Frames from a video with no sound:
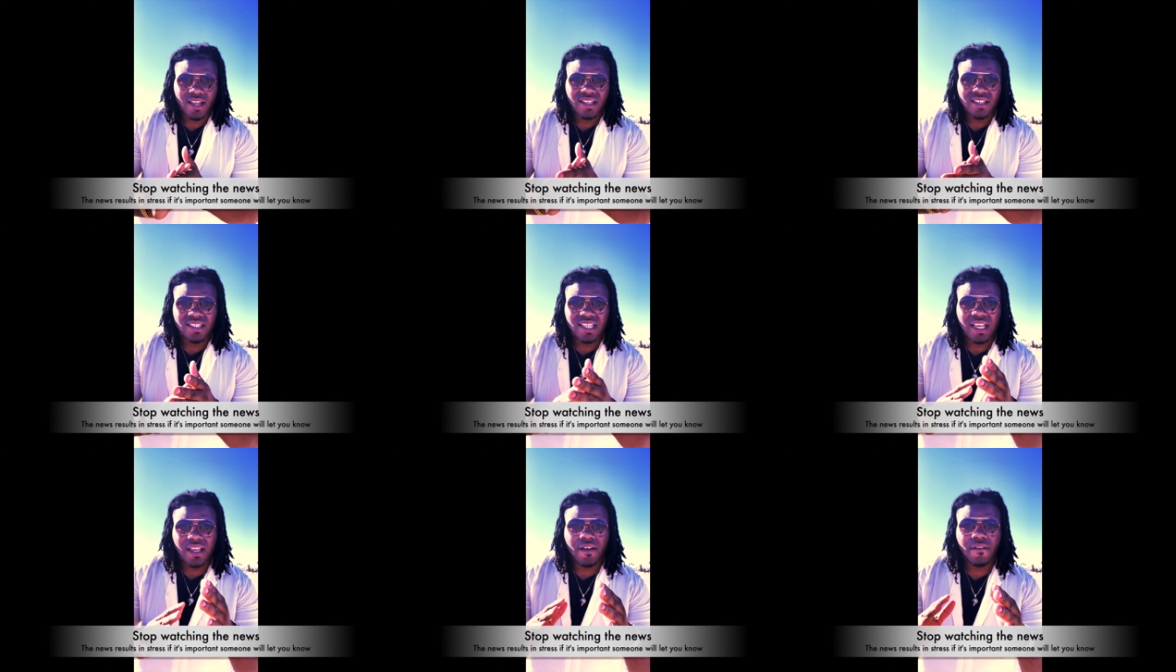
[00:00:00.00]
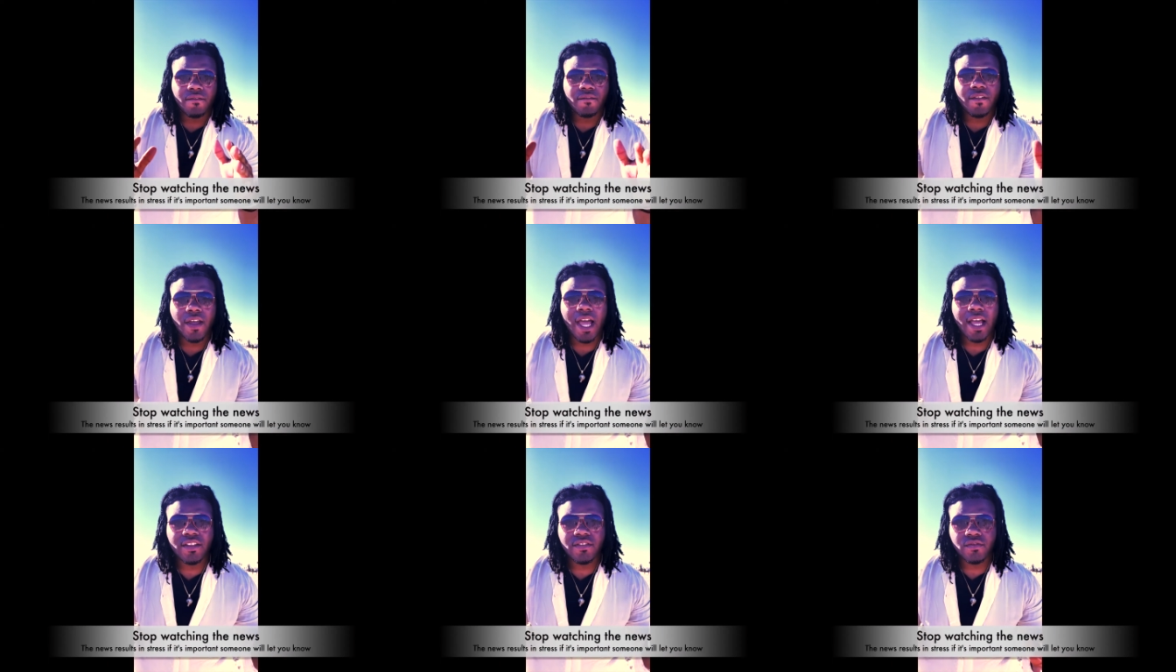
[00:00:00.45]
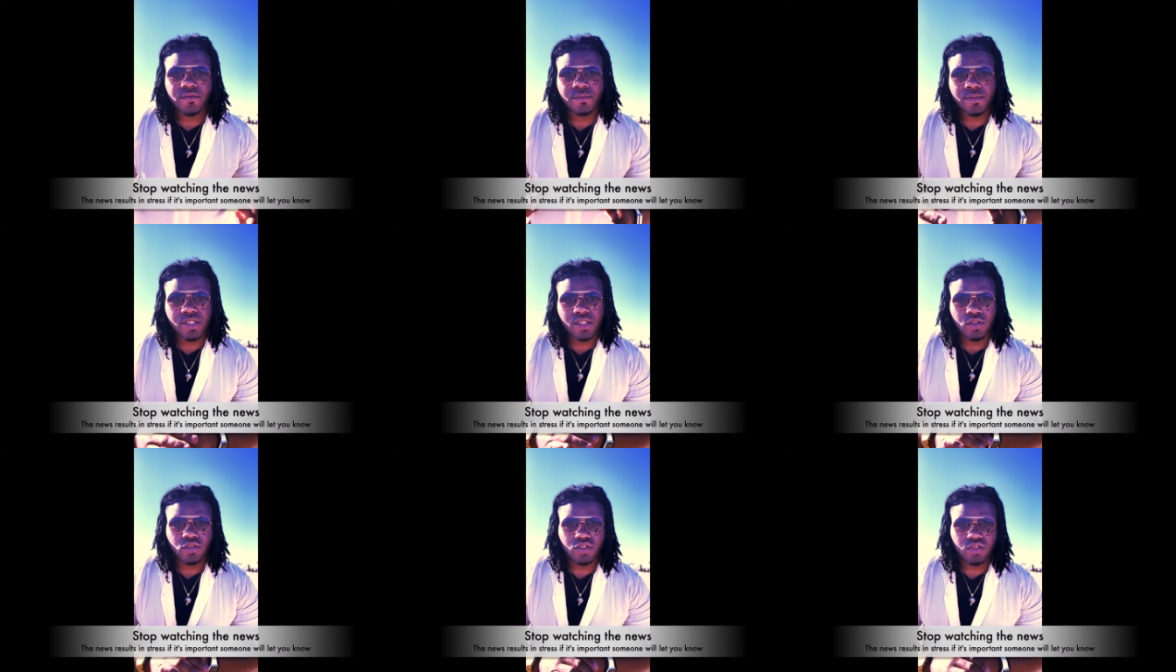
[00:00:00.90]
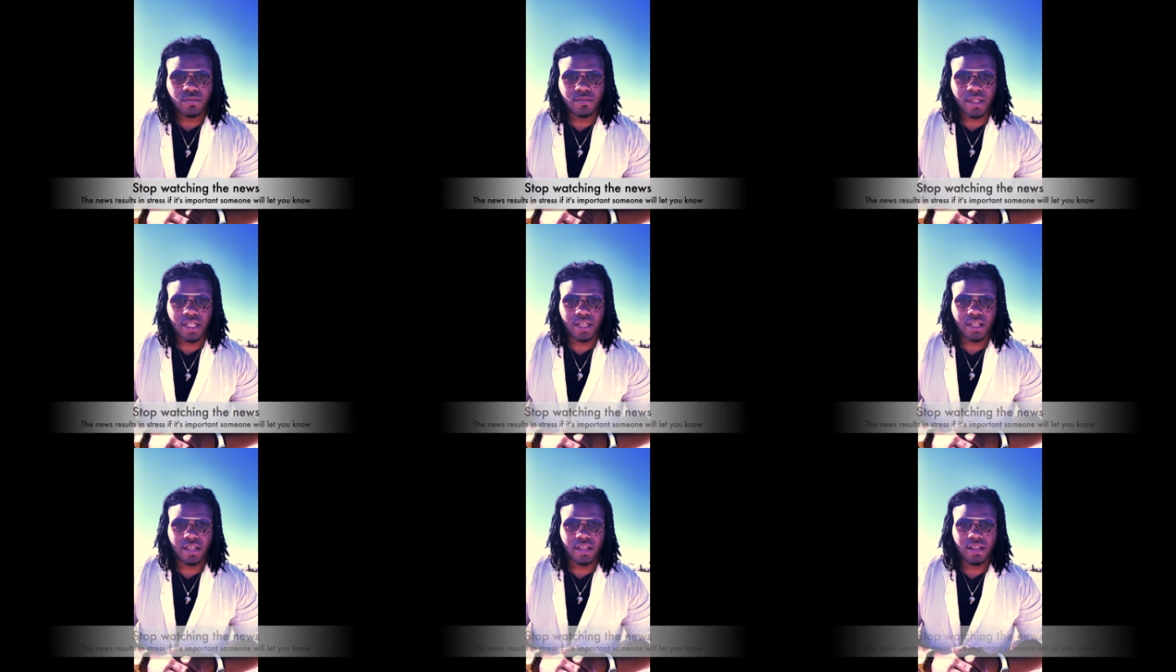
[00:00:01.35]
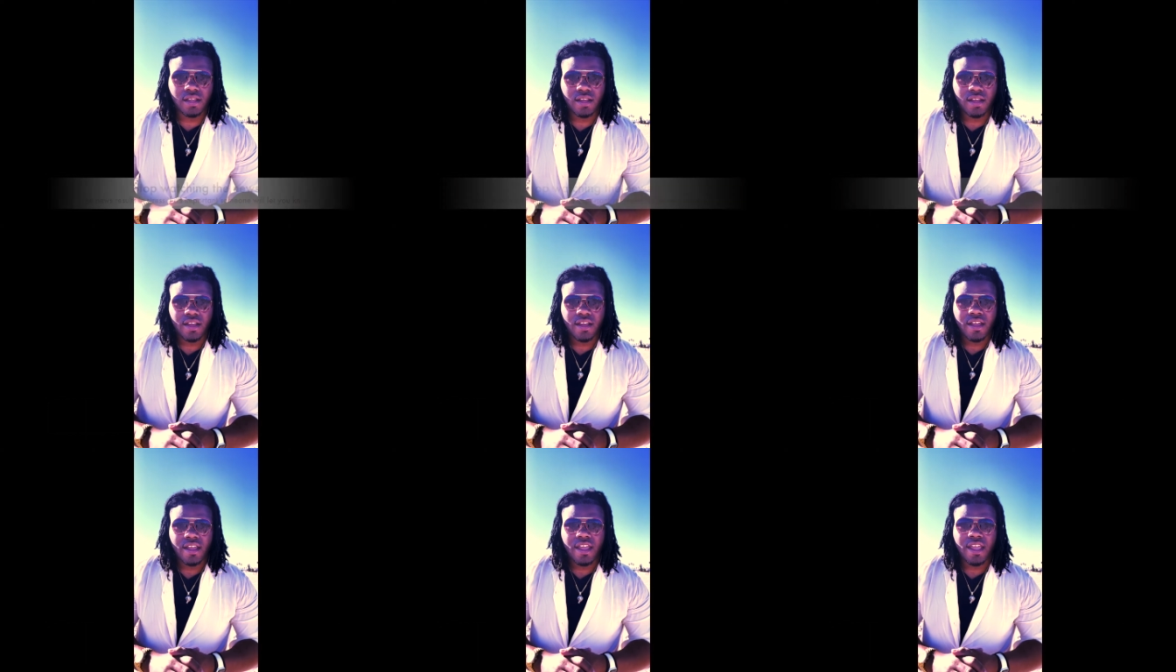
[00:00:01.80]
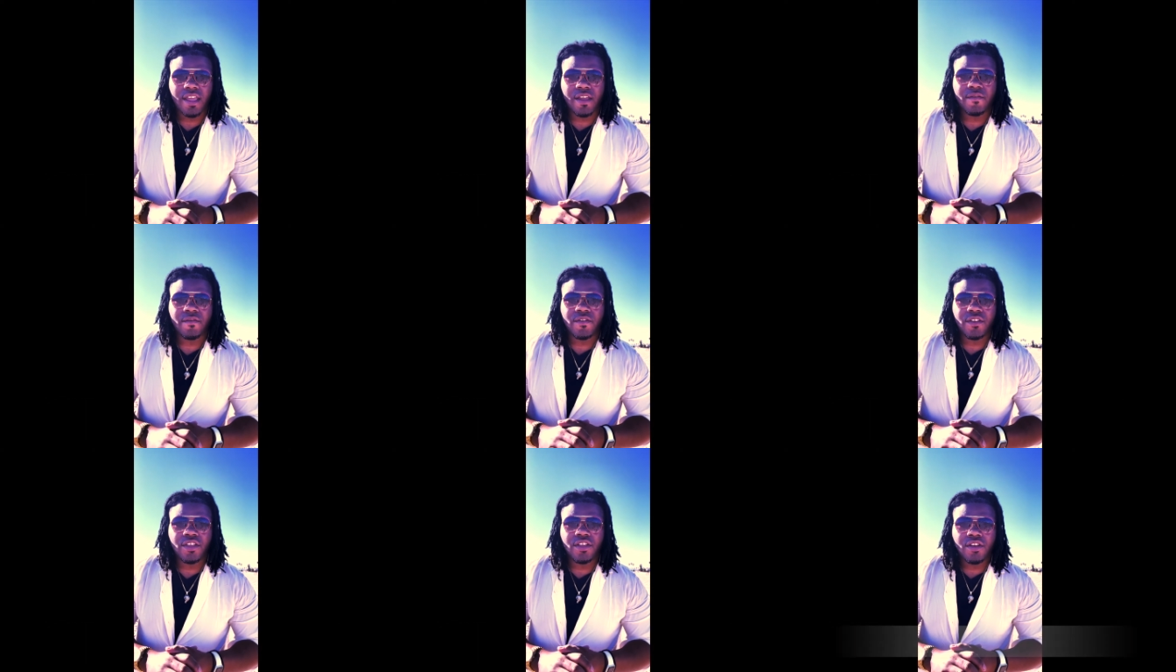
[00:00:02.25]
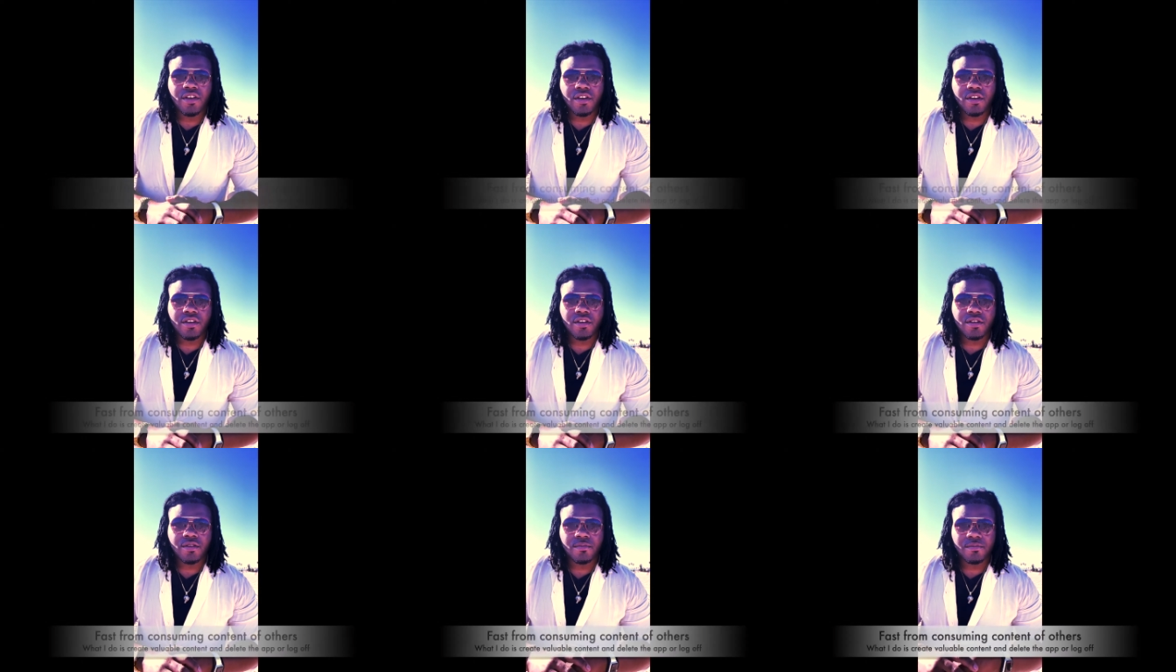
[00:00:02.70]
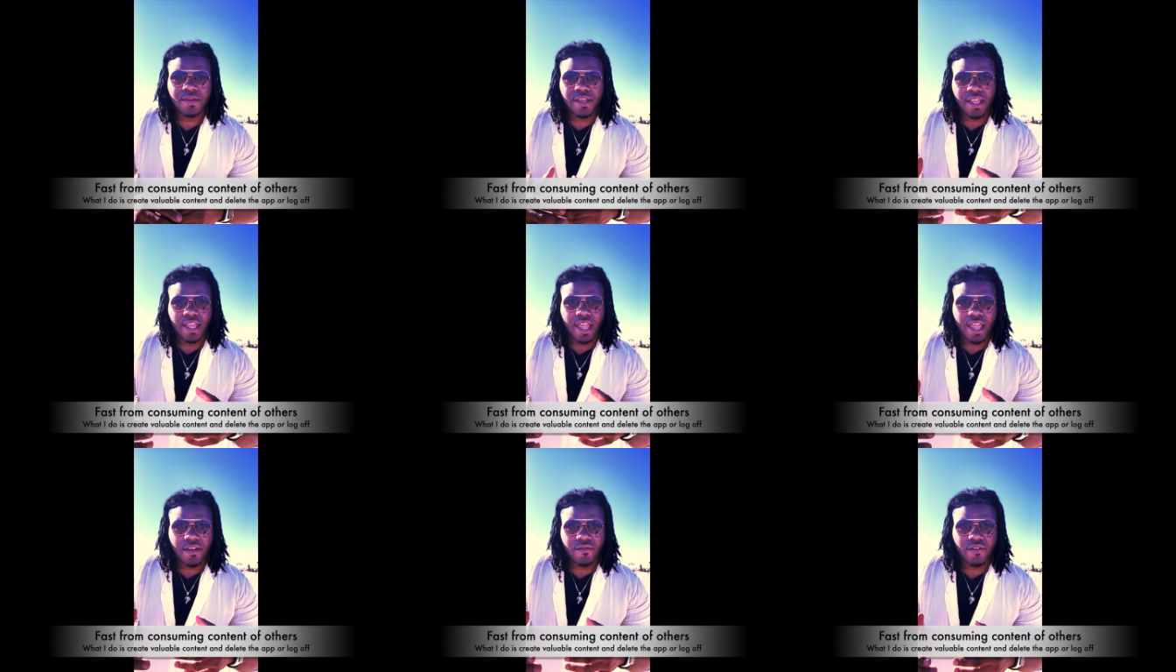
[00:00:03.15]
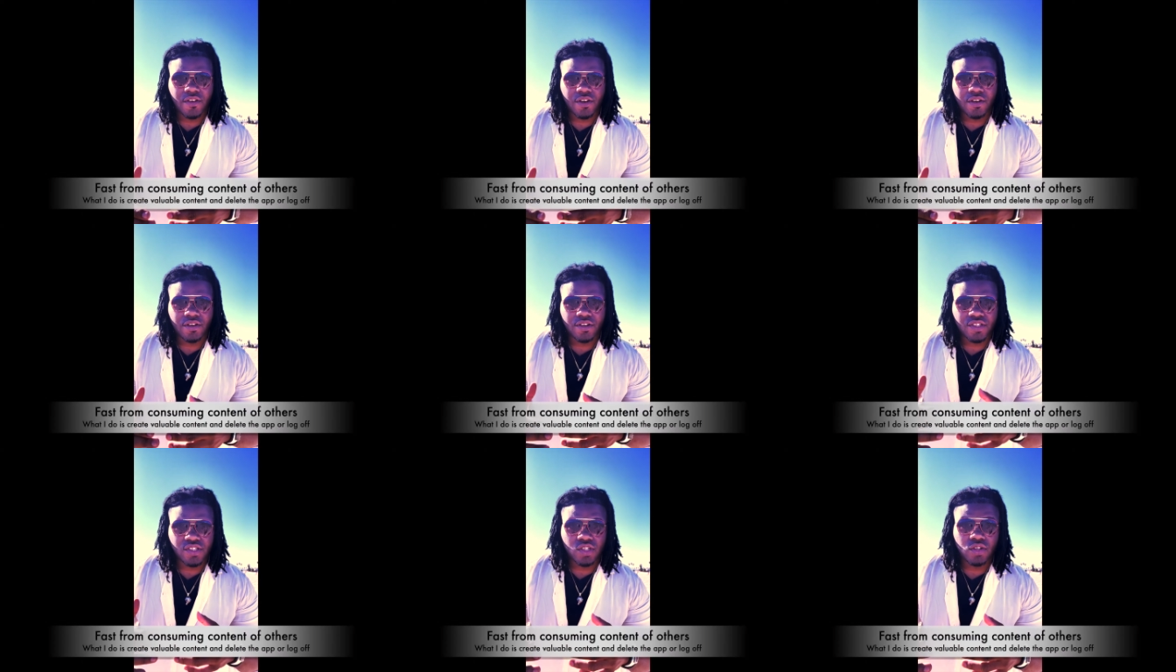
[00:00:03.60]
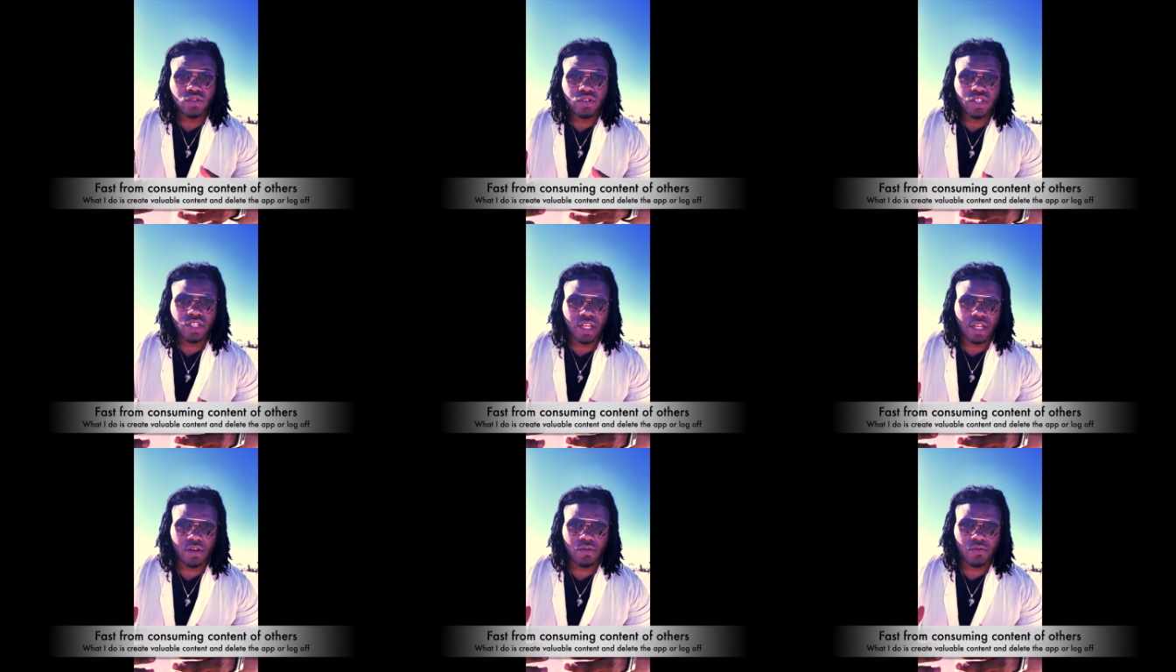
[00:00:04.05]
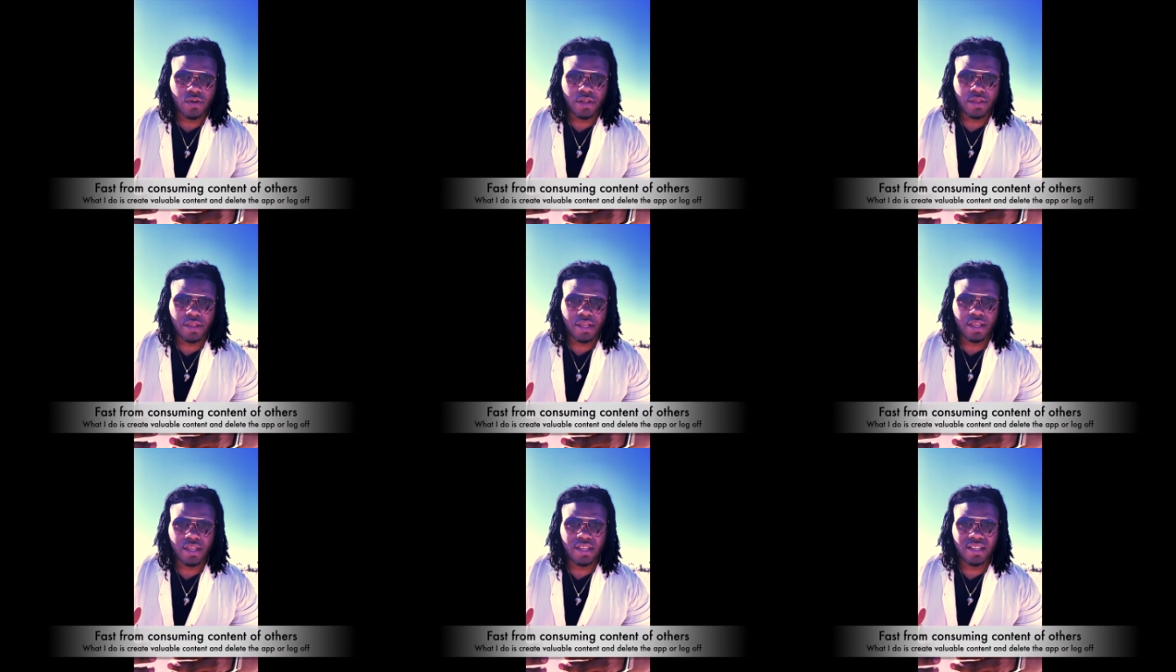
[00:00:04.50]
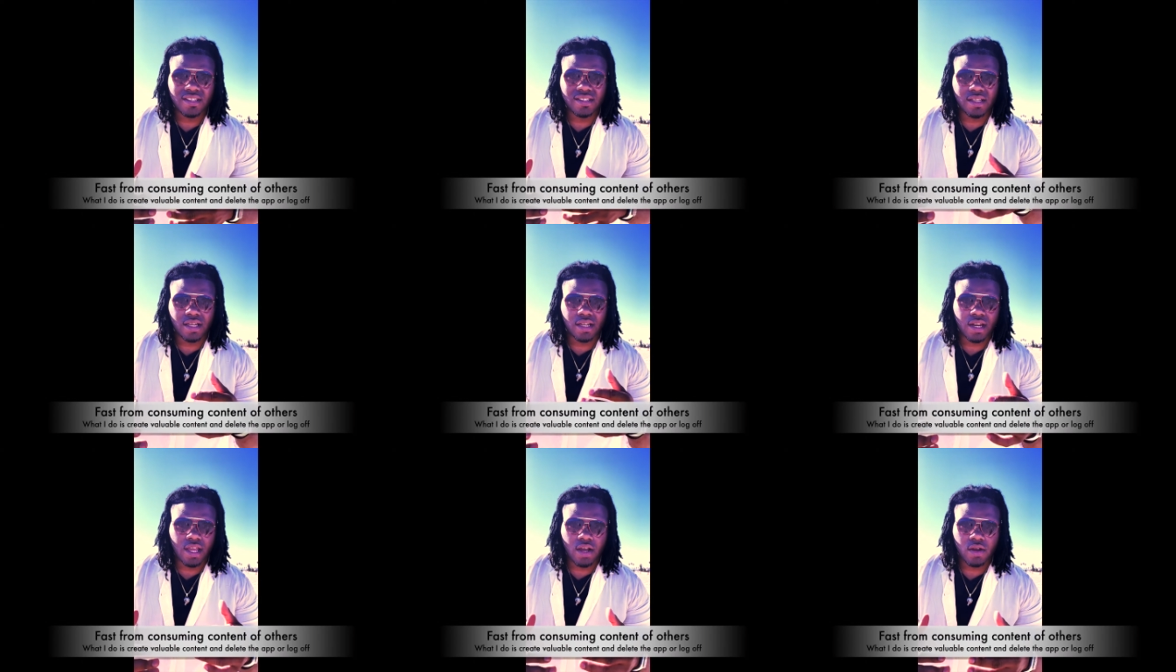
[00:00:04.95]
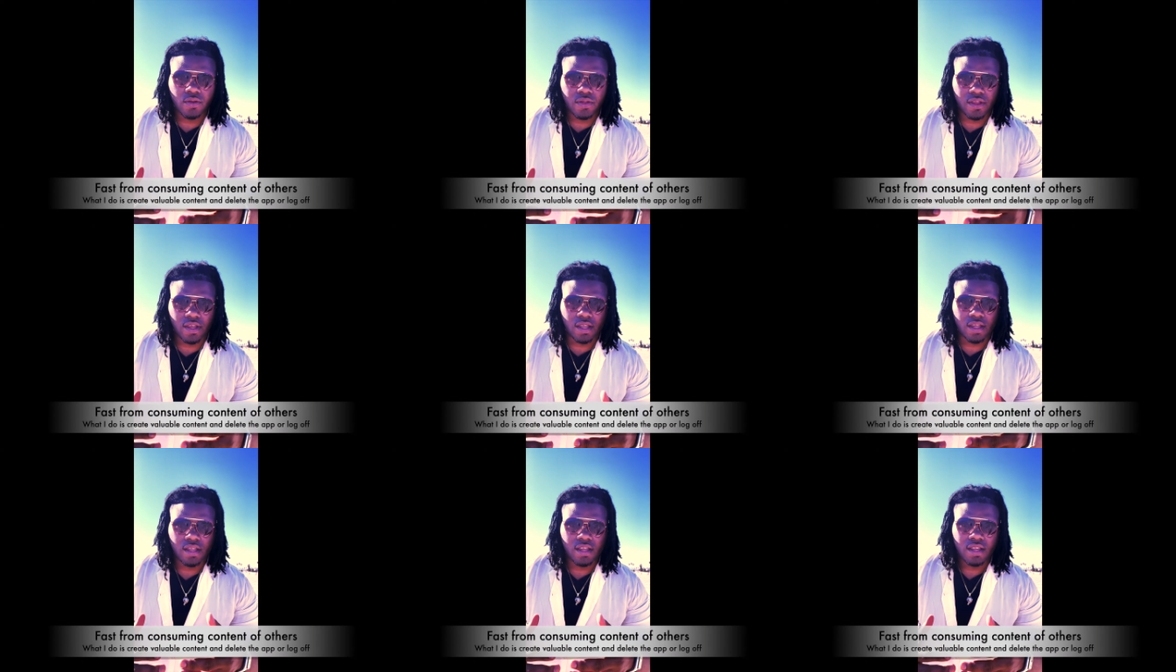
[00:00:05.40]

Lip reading: Take a fast from social media if your behavior associated with it is unhealthy.